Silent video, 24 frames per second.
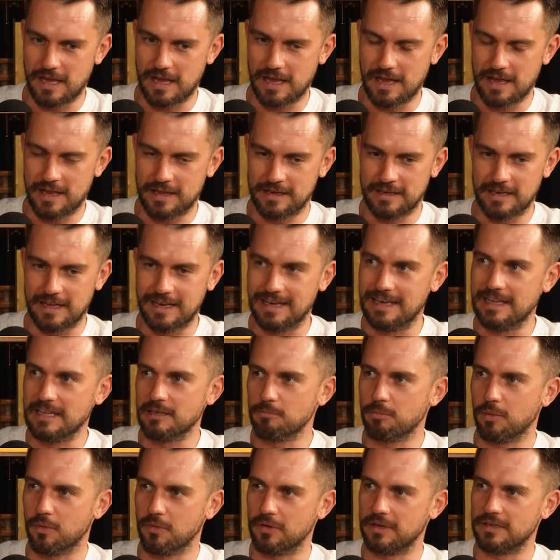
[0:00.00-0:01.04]
an
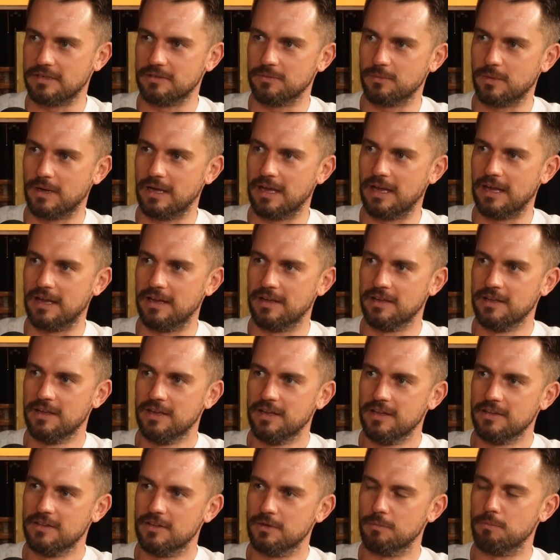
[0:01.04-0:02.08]
elite point where
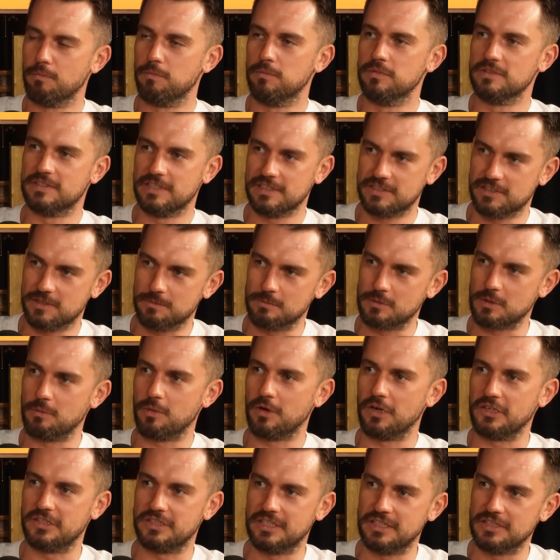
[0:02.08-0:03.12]
the systems and
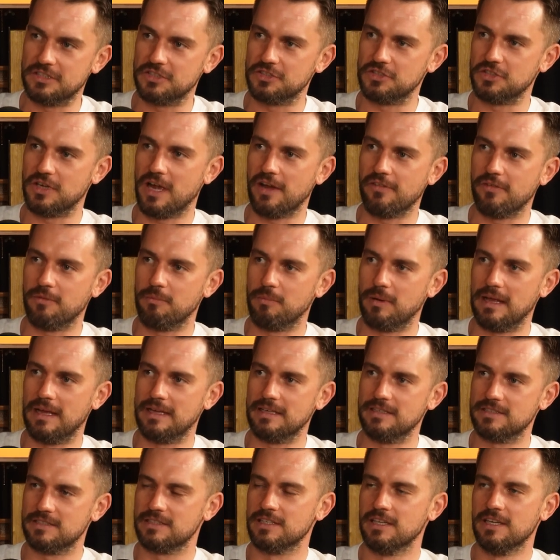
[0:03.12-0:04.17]
procedures you have in
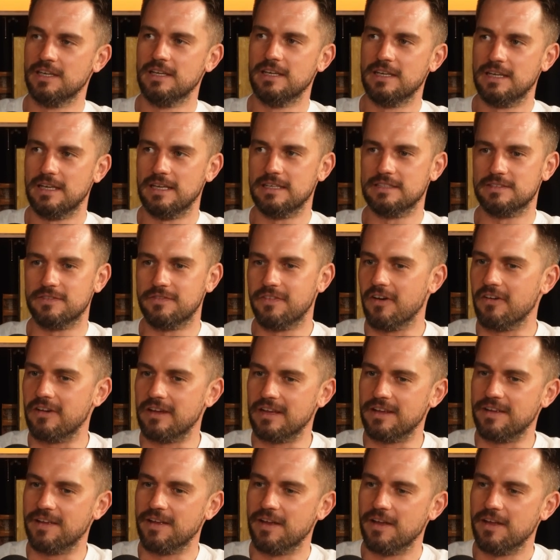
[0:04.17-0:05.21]
place is
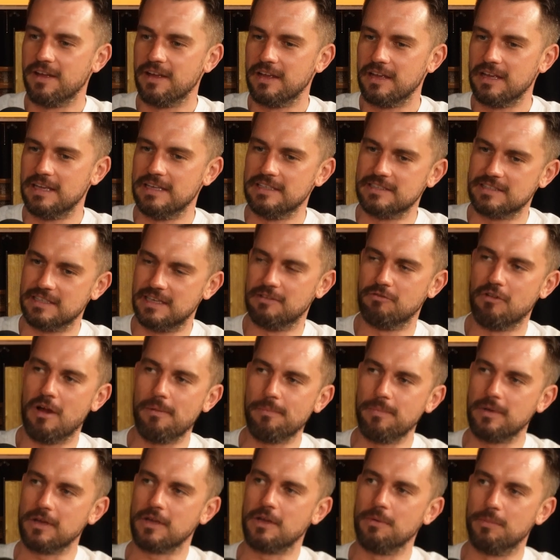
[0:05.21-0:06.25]
very easily
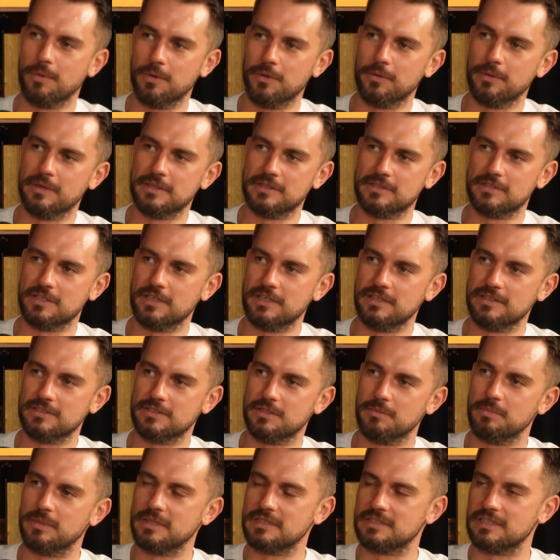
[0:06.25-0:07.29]
replicable
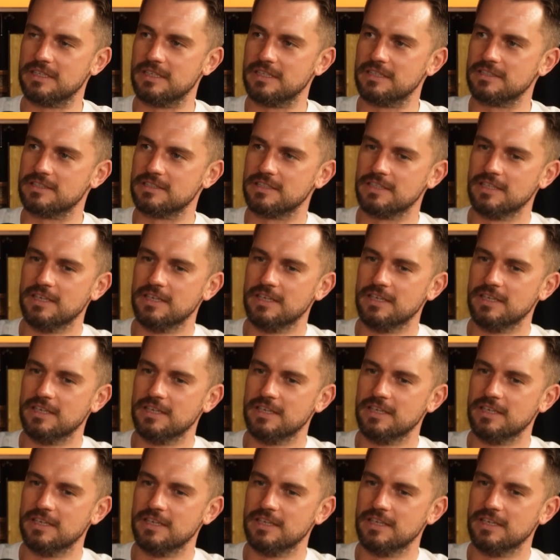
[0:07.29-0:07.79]
into business.